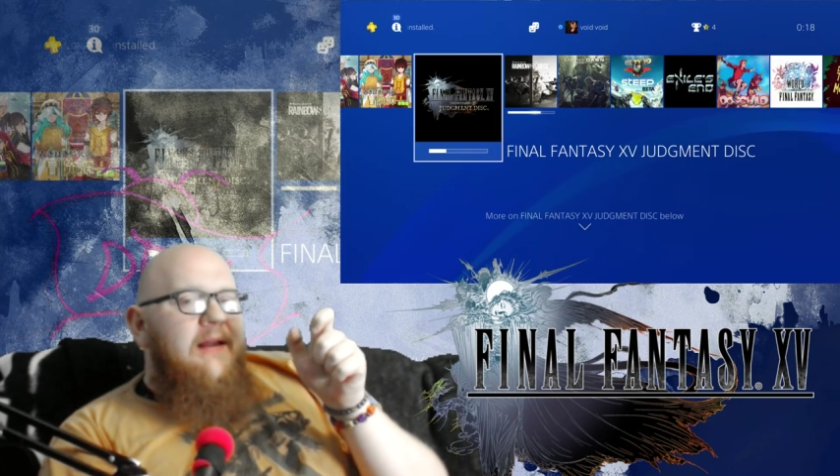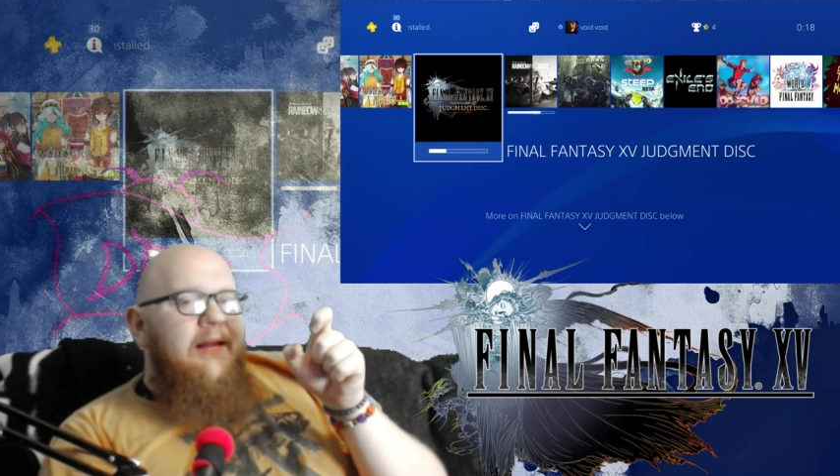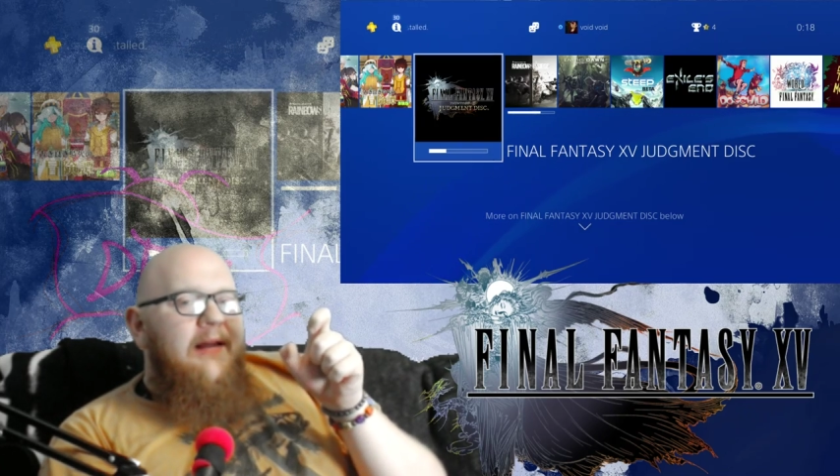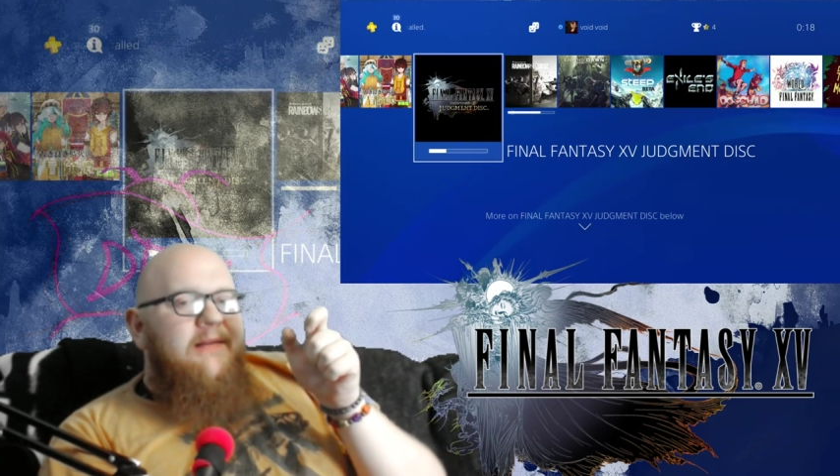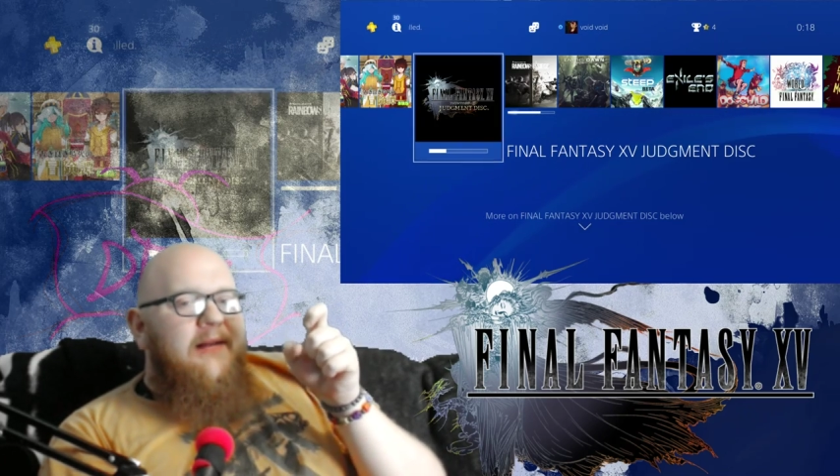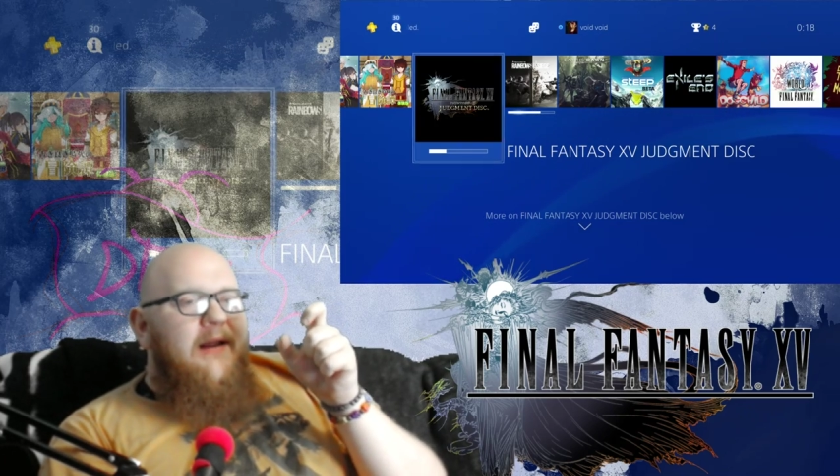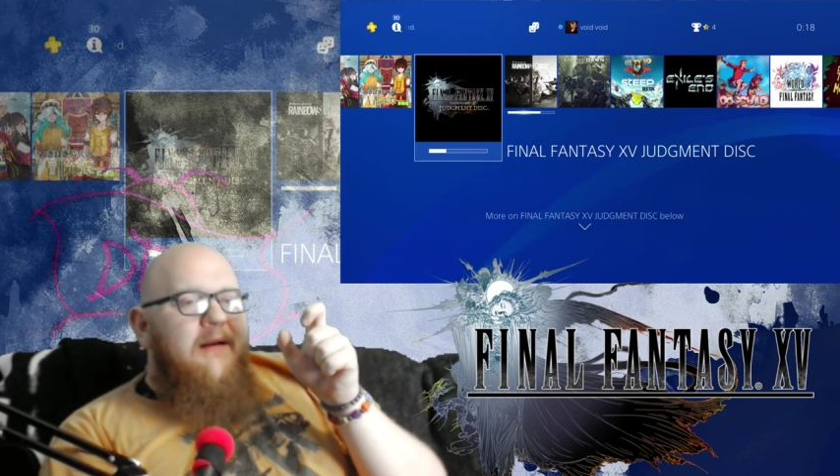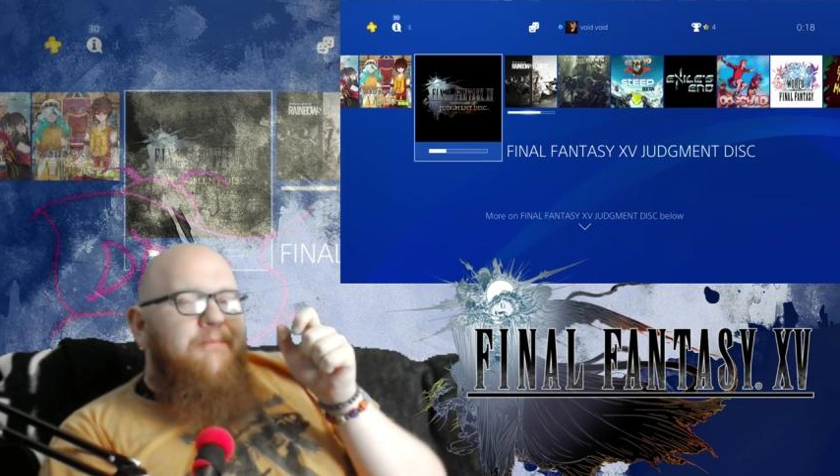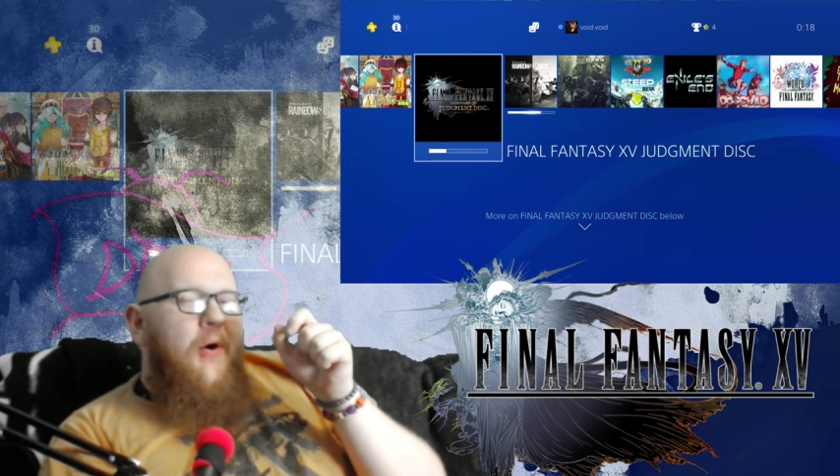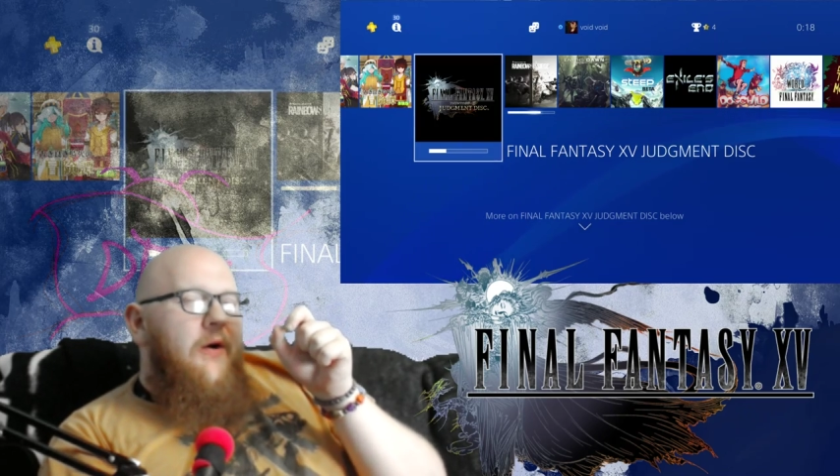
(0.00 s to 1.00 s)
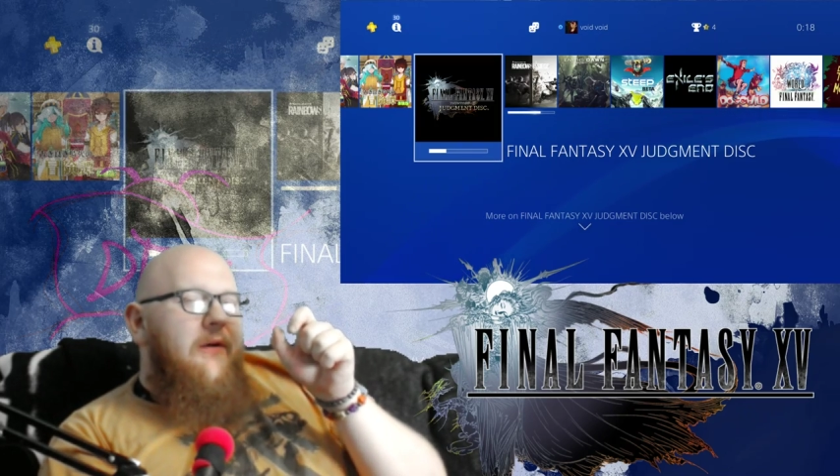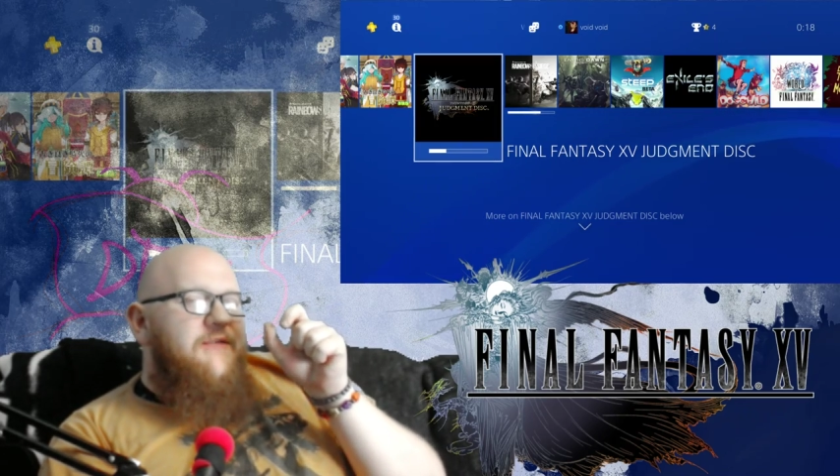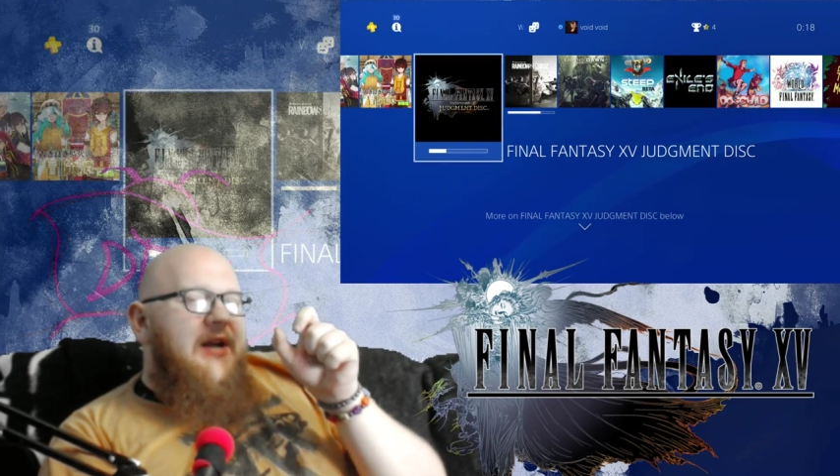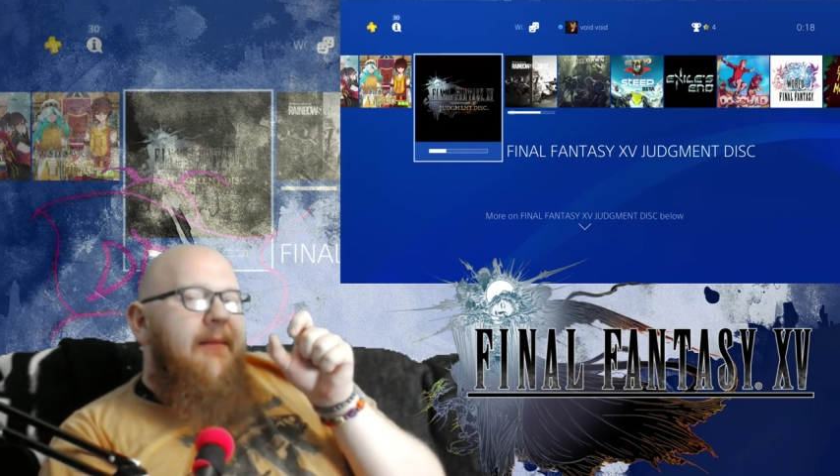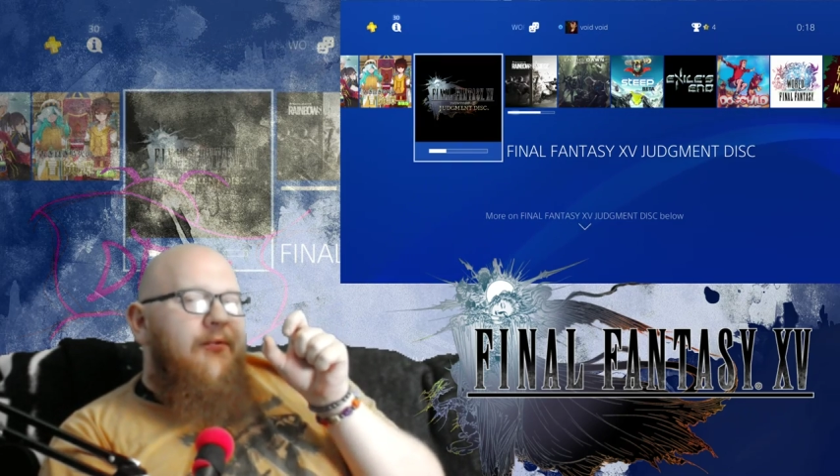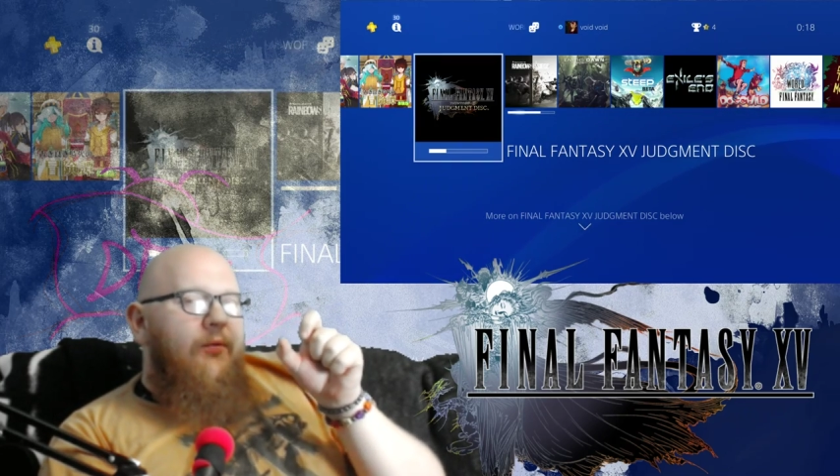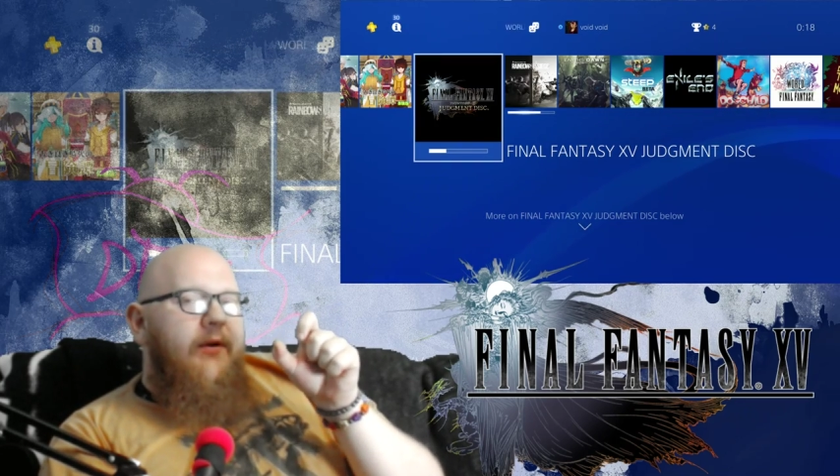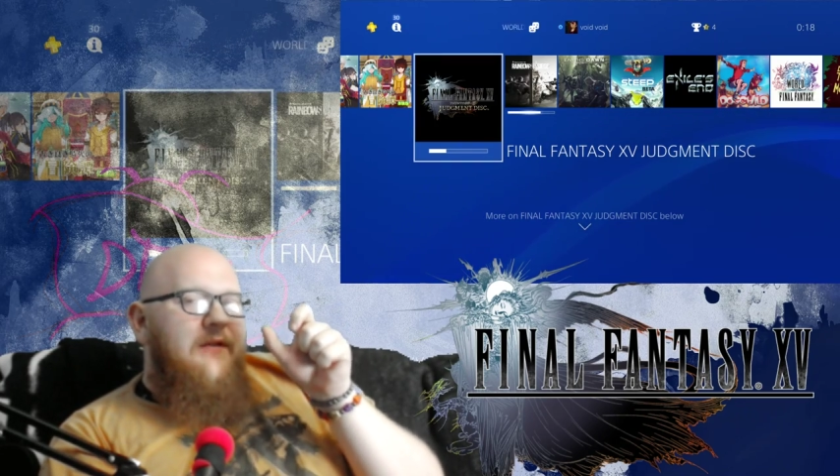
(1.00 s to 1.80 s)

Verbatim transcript: it's like part of chapter 1,